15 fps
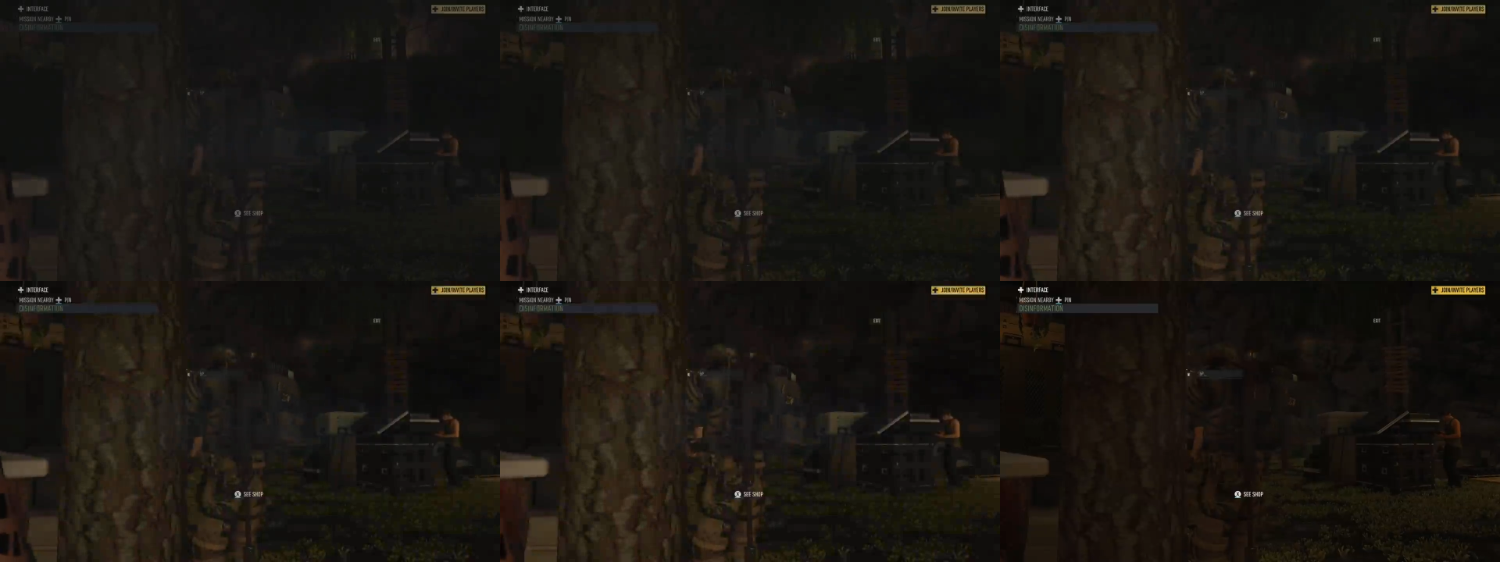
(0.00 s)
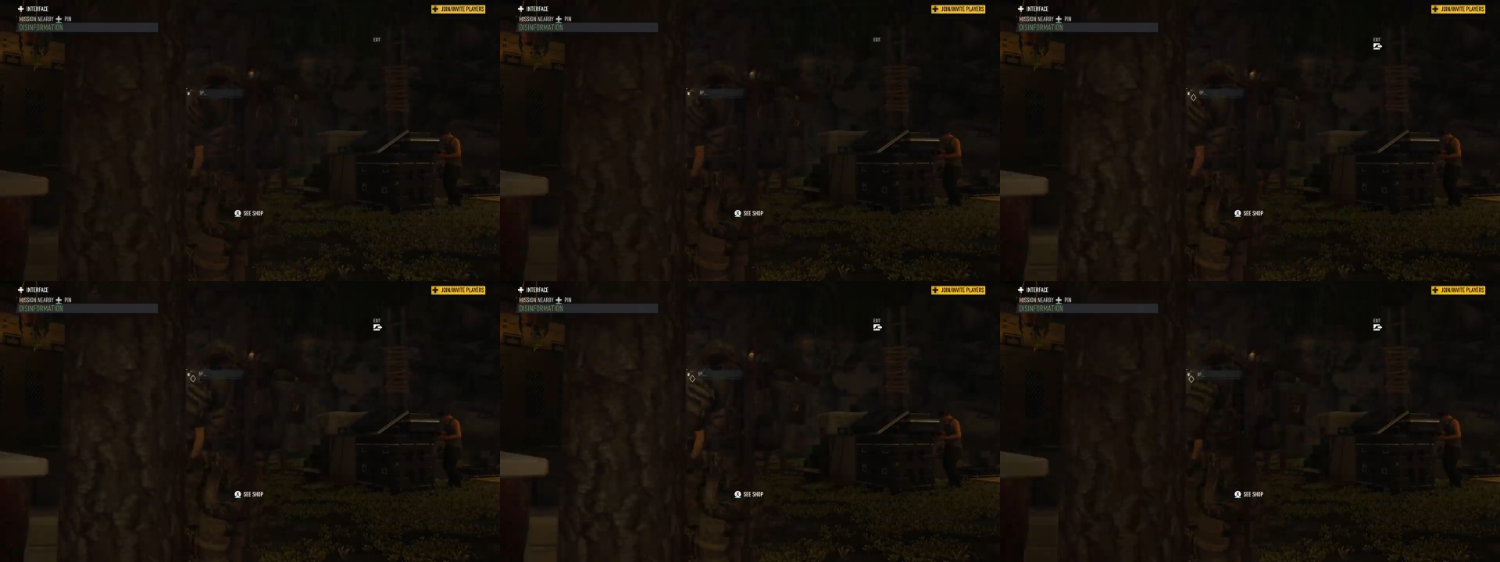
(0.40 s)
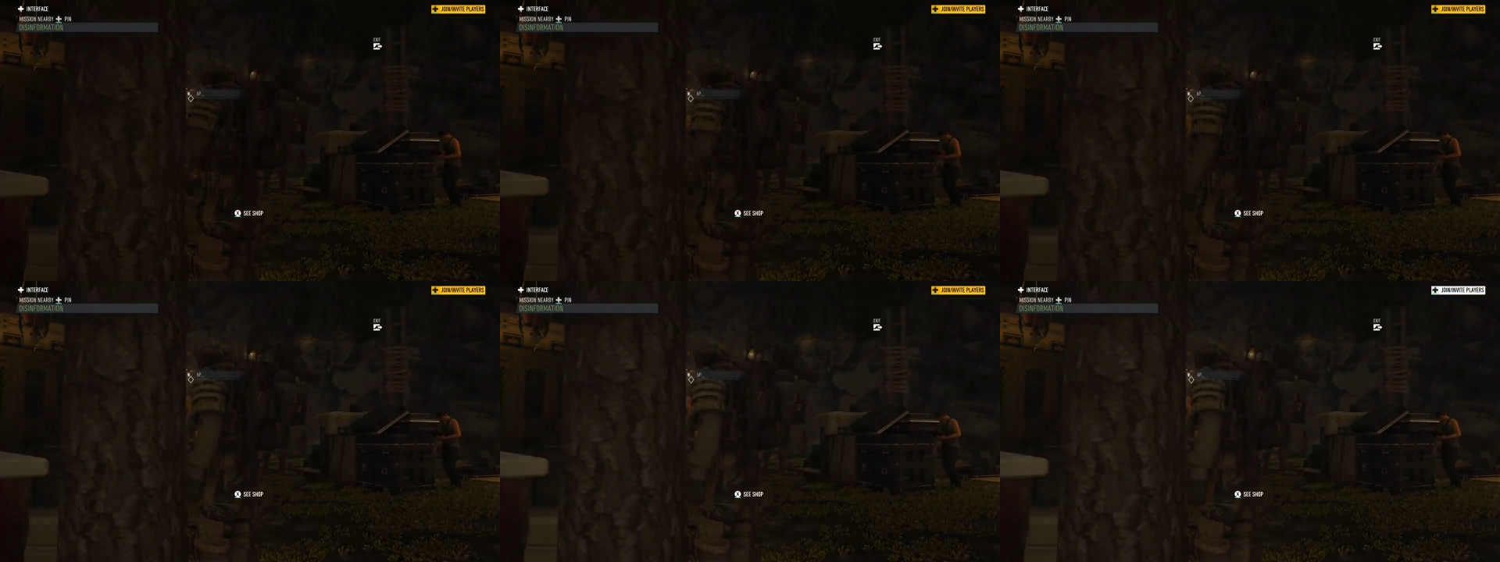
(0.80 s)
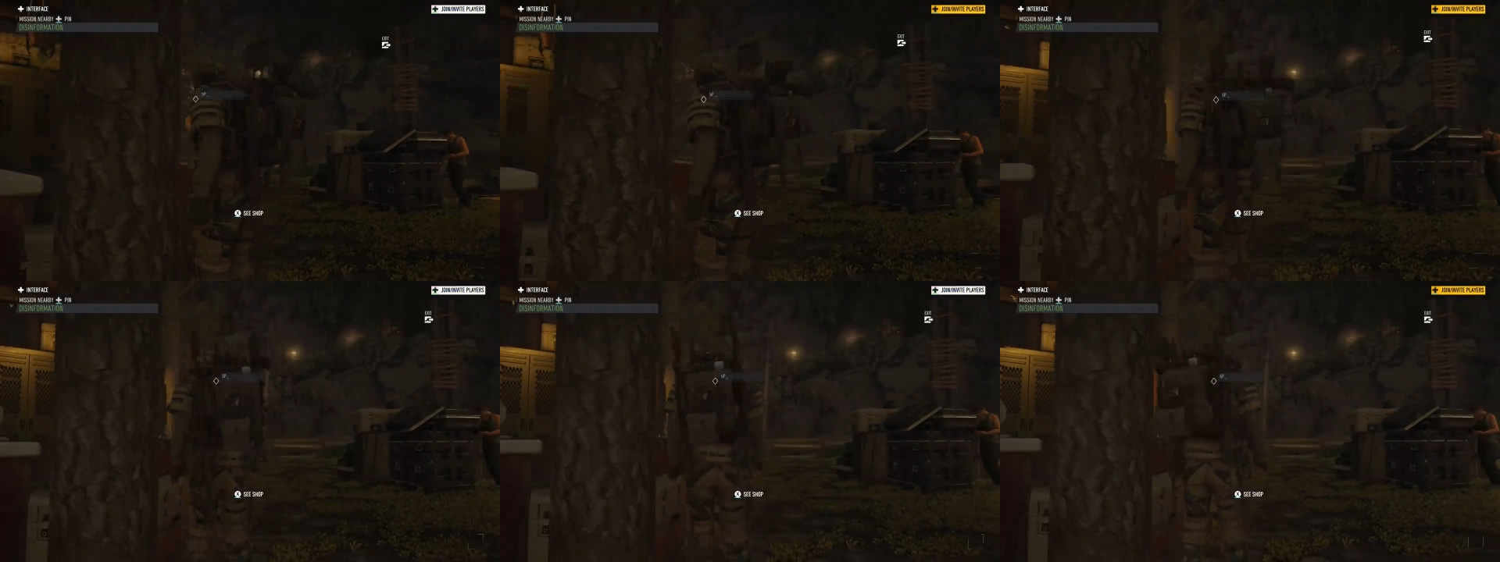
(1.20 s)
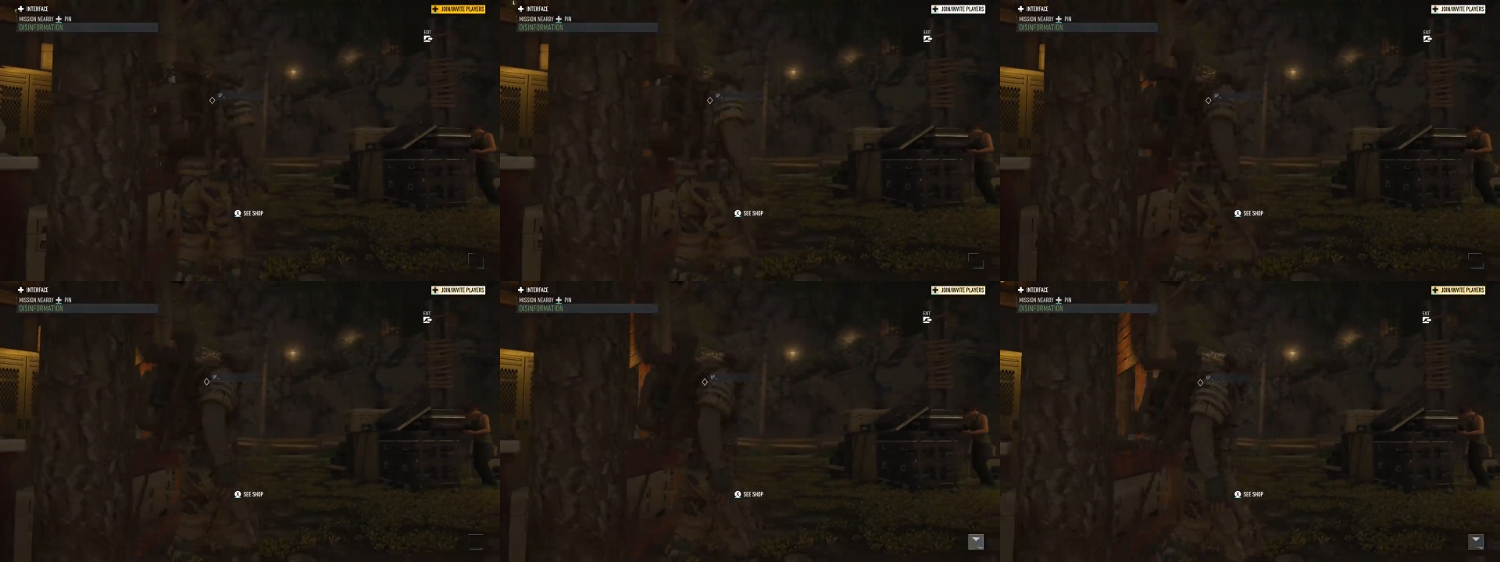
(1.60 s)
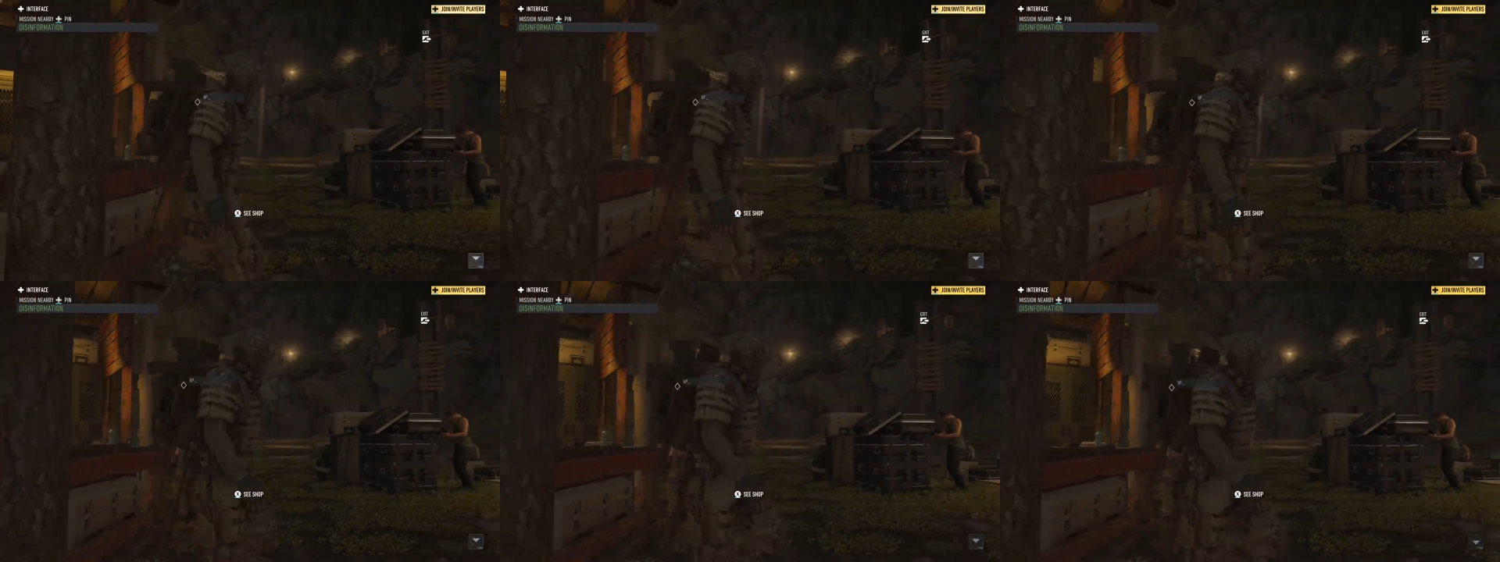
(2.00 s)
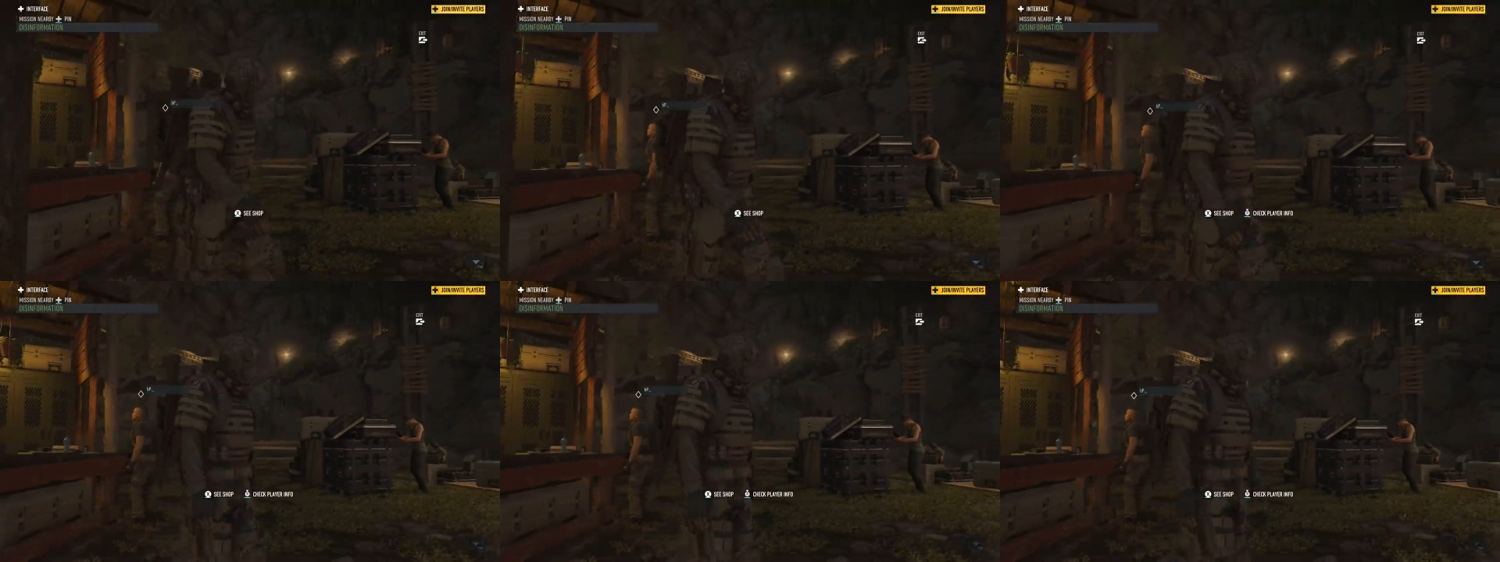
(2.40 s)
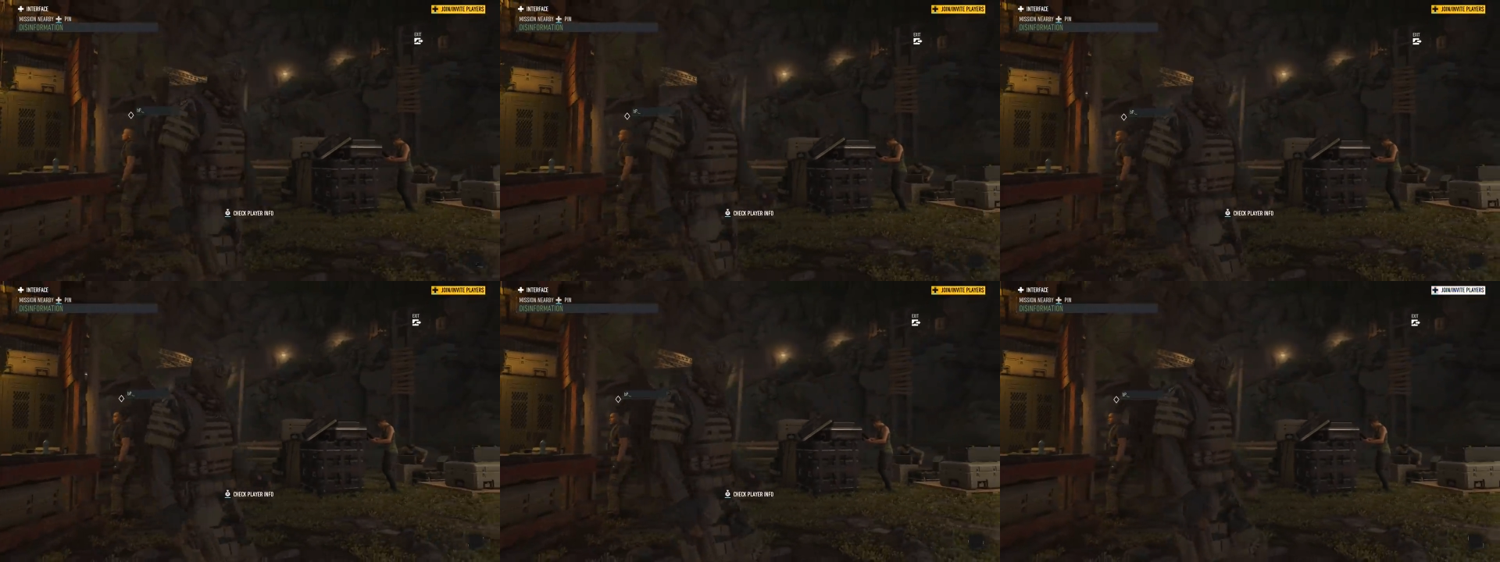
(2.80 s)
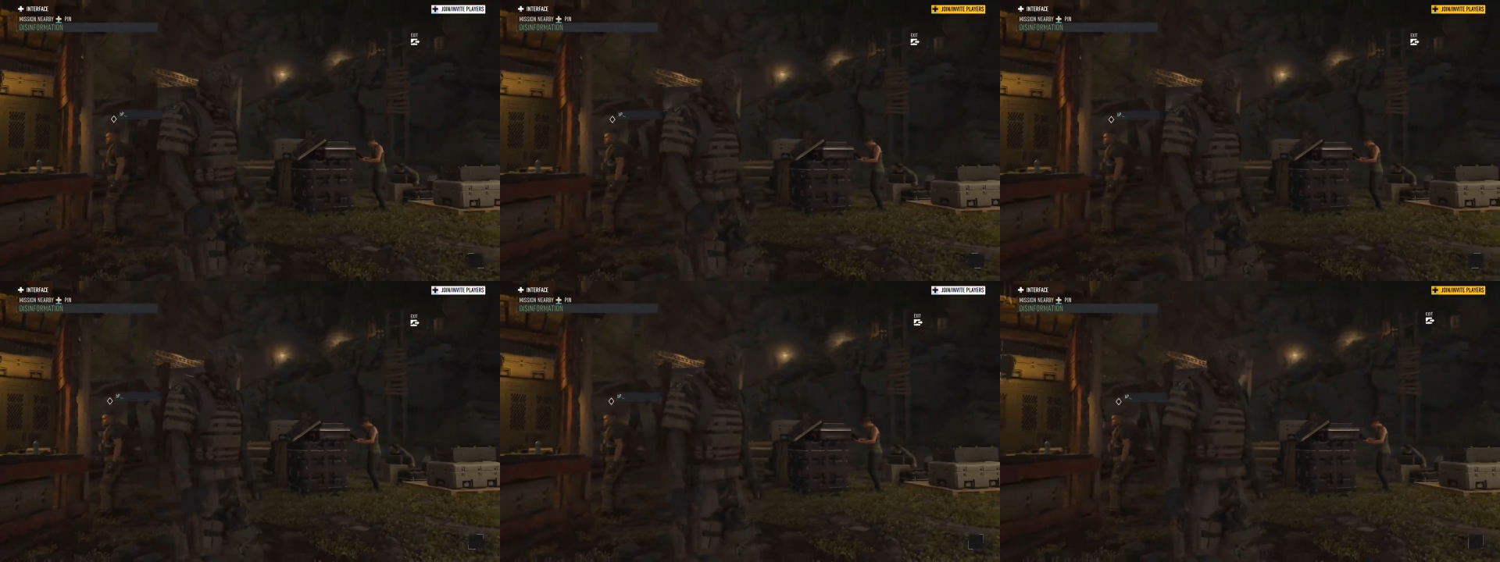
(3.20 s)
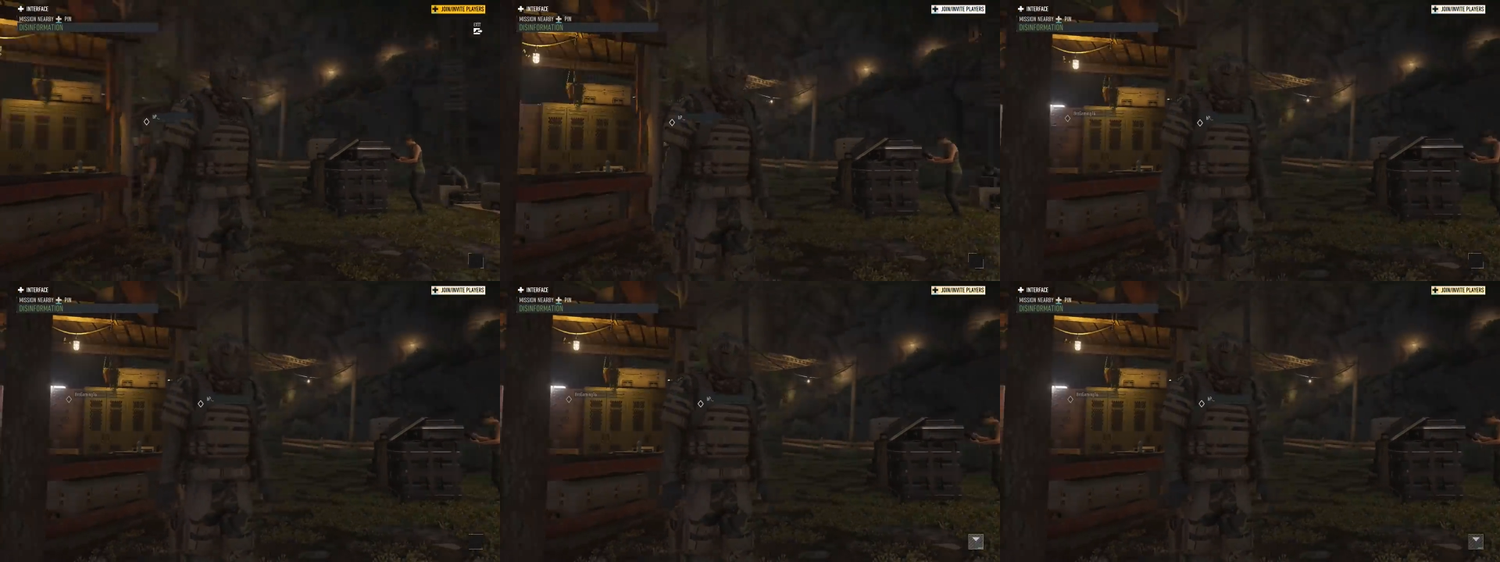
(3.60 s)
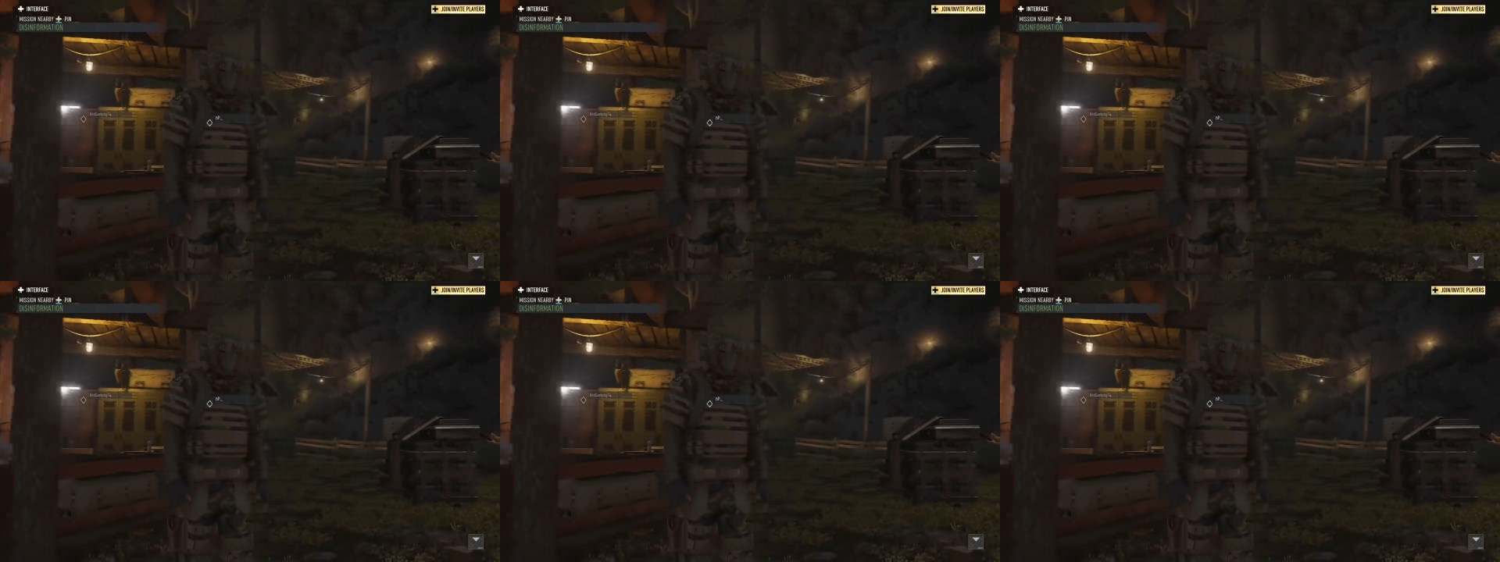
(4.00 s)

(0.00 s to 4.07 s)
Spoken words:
Nobody's mouth can be seen.